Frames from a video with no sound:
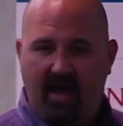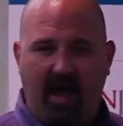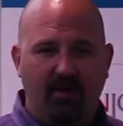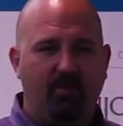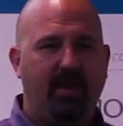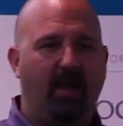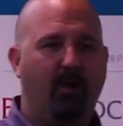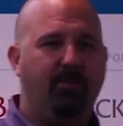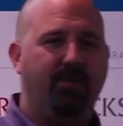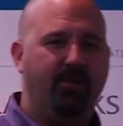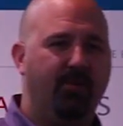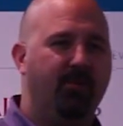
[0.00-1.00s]
How do we
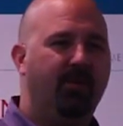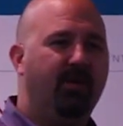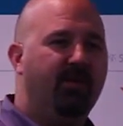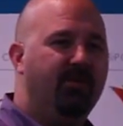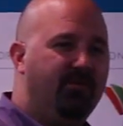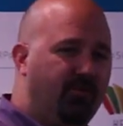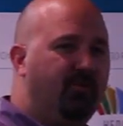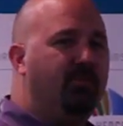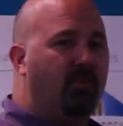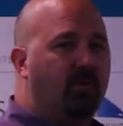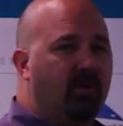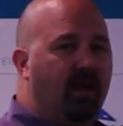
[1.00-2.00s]
help you do
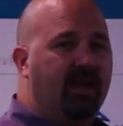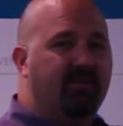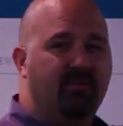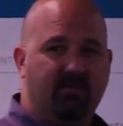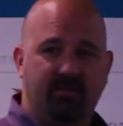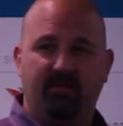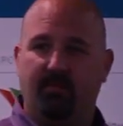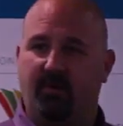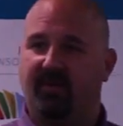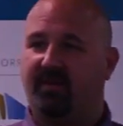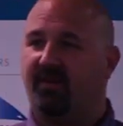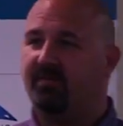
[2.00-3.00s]
more and deliver
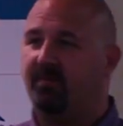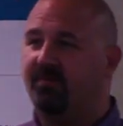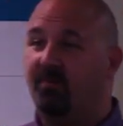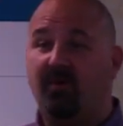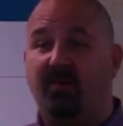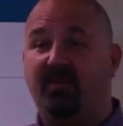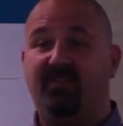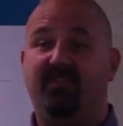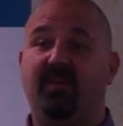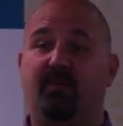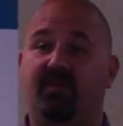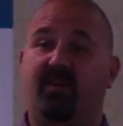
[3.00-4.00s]
more to customers? We're already
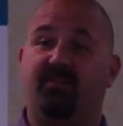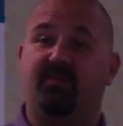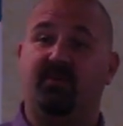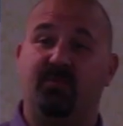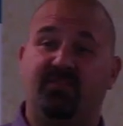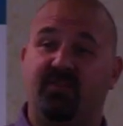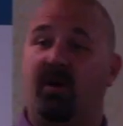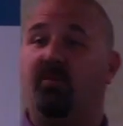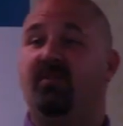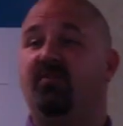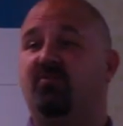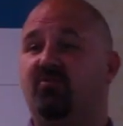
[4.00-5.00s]
seeing it with customers. We saw
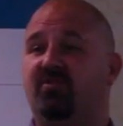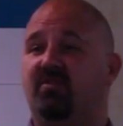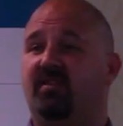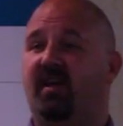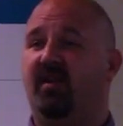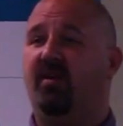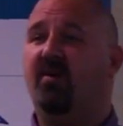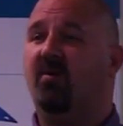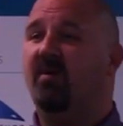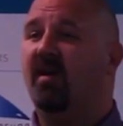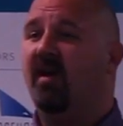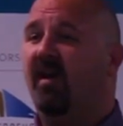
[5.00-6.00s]
it with Nutricia
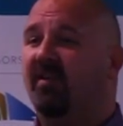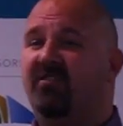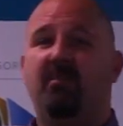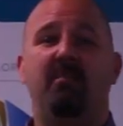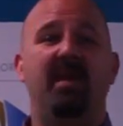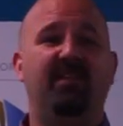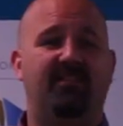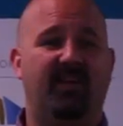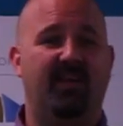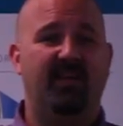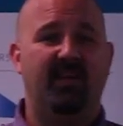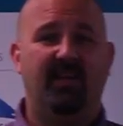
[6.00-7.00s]
Danone. It's
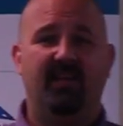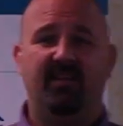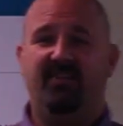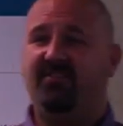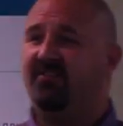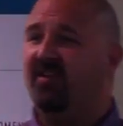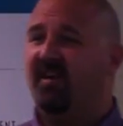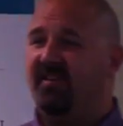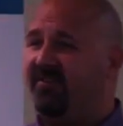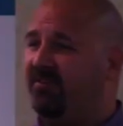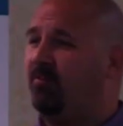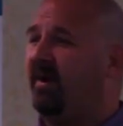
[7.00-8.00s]
amazing. This
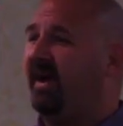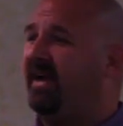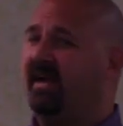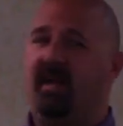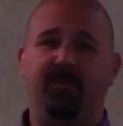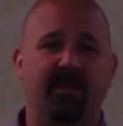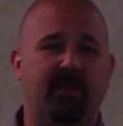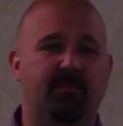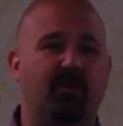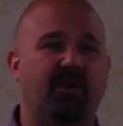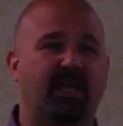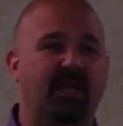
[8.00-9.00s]
is why I get up in the
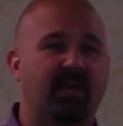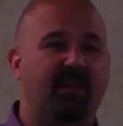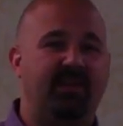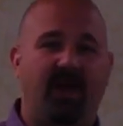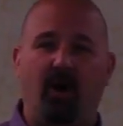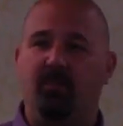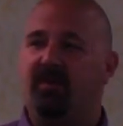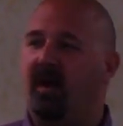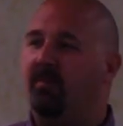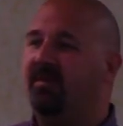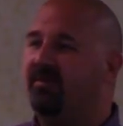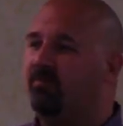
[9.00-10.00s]
morning, to help
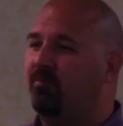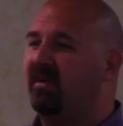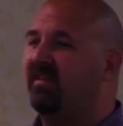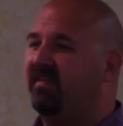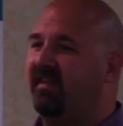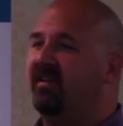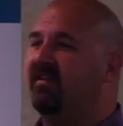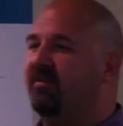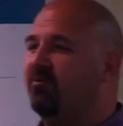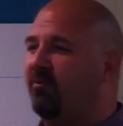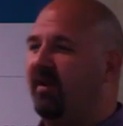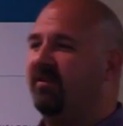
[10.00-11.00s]
companies rethink
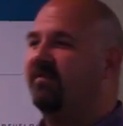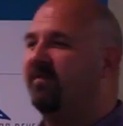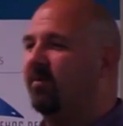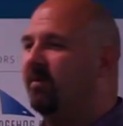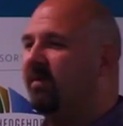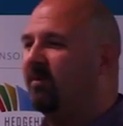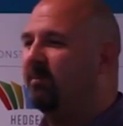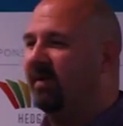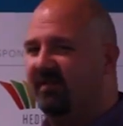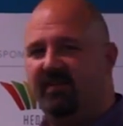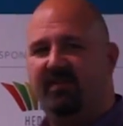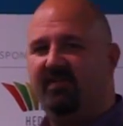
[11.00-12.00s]
and transform their
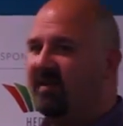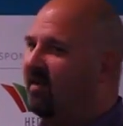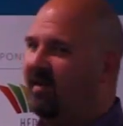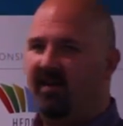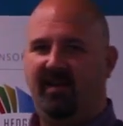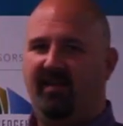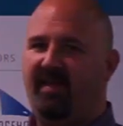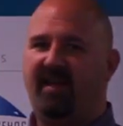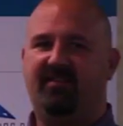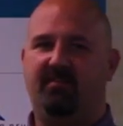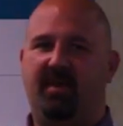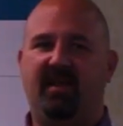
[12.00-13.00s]
business.
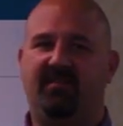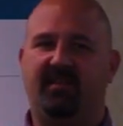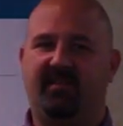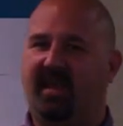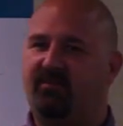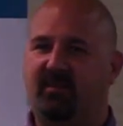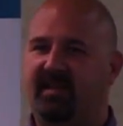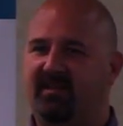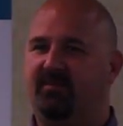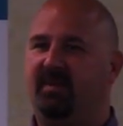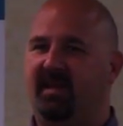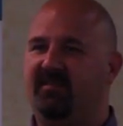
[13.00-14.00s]
That's amazing. That's what
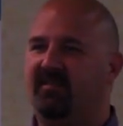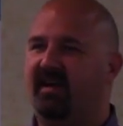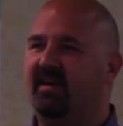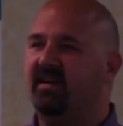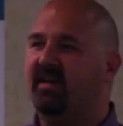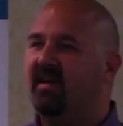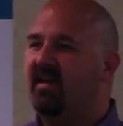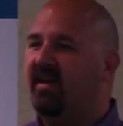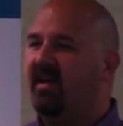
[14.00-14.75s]
gets me excited.